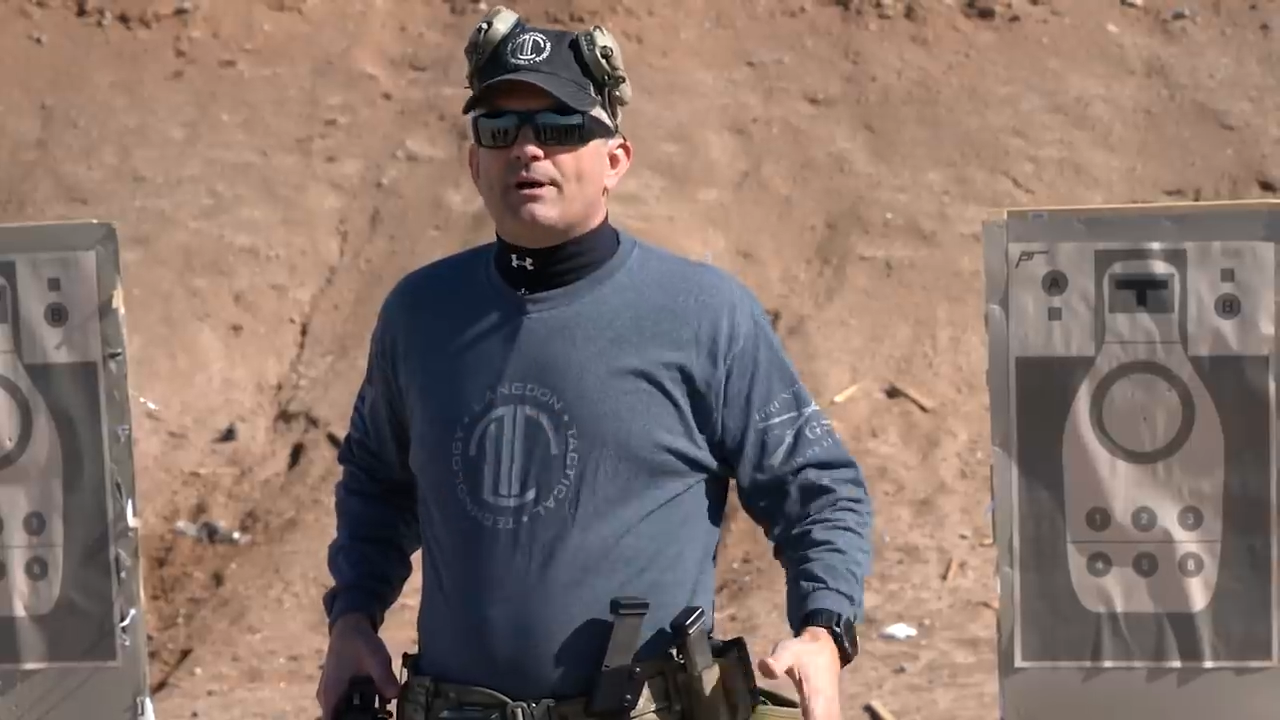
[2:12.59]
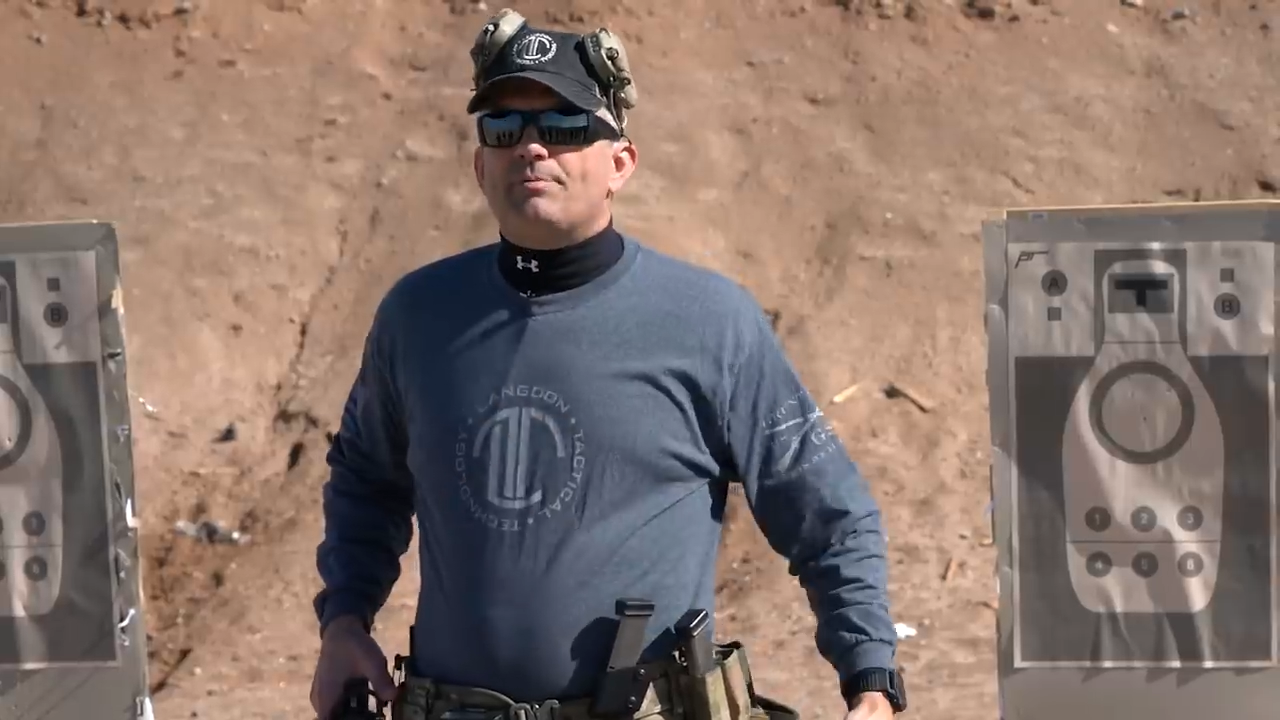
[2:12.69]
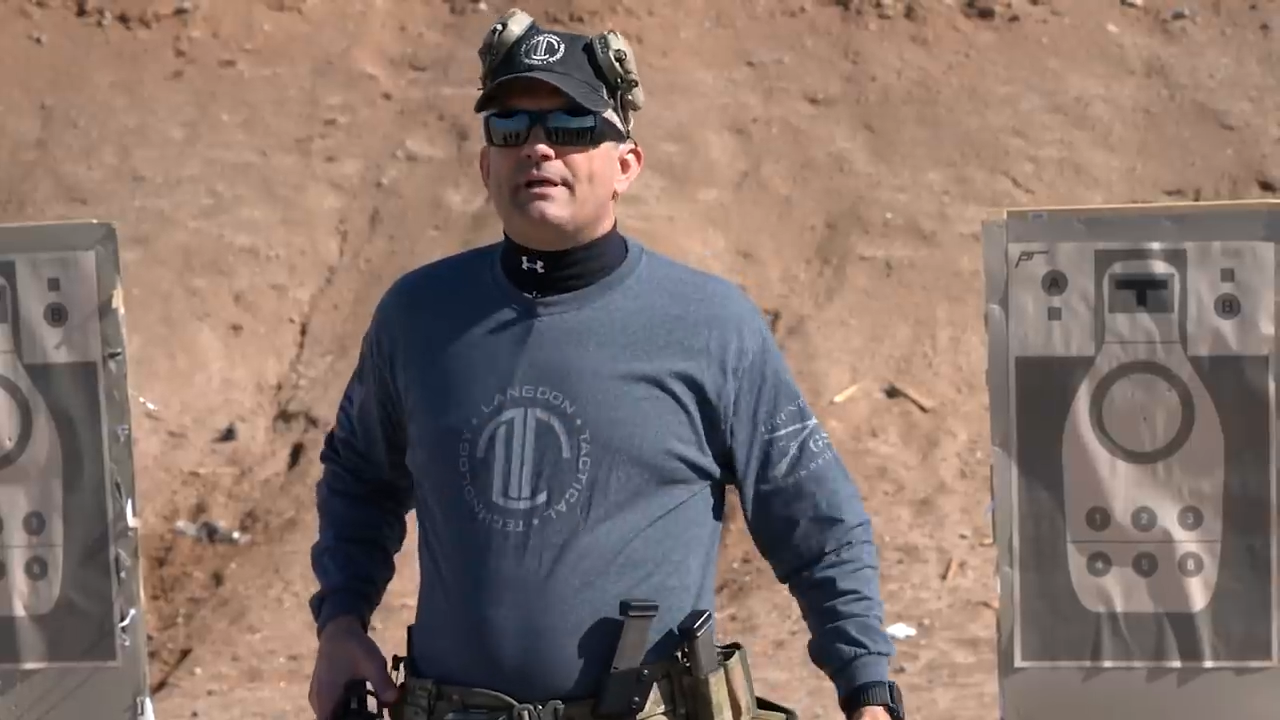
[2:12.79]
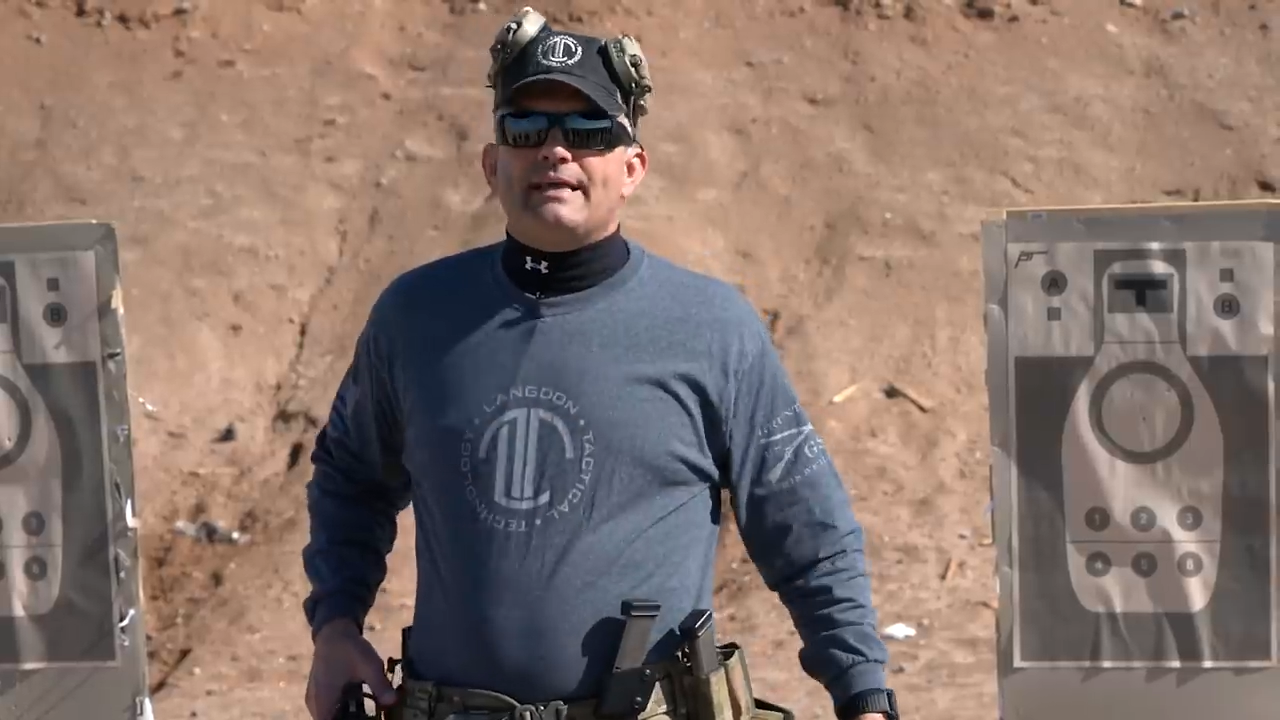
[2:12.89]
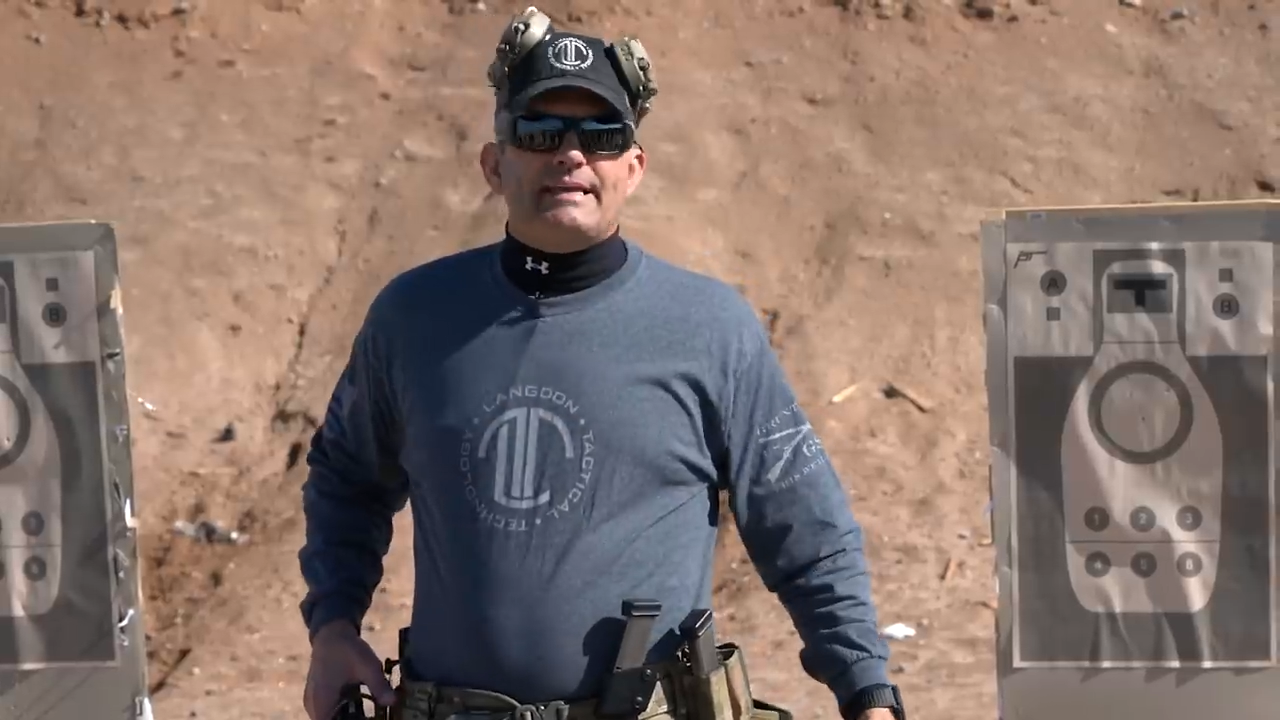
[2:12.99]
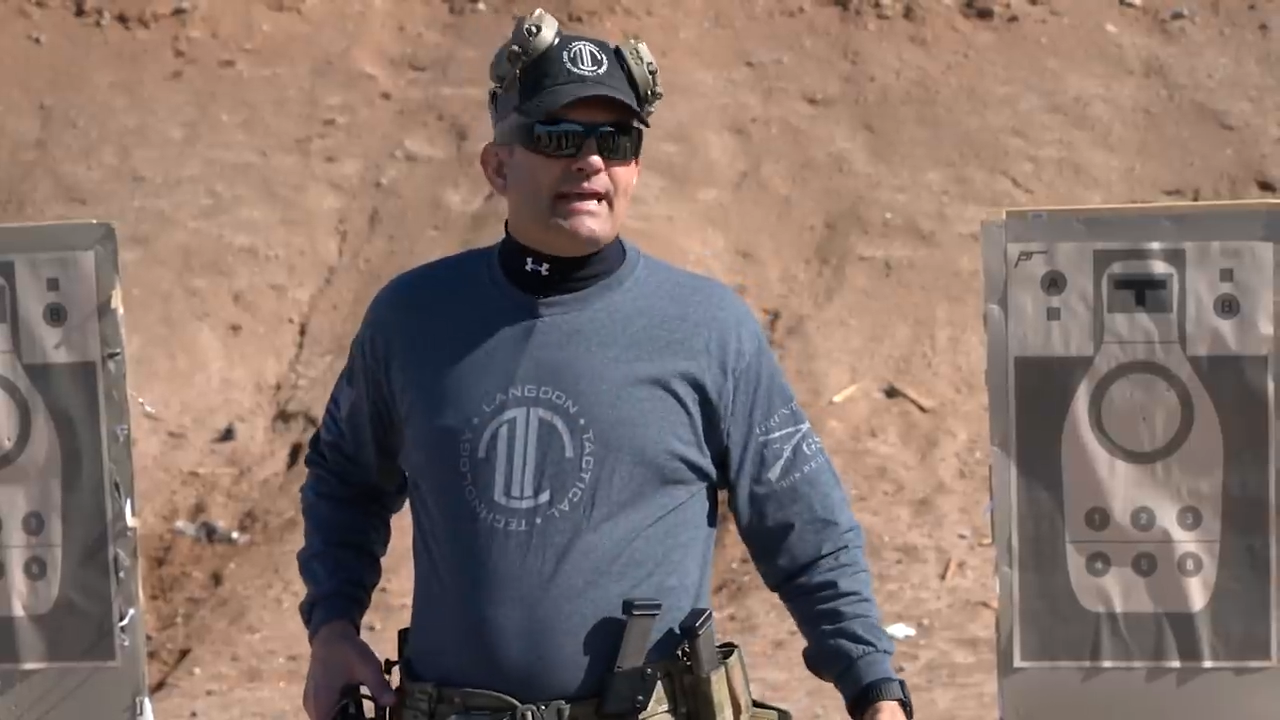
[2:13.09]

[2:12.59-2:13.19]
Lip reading: it playing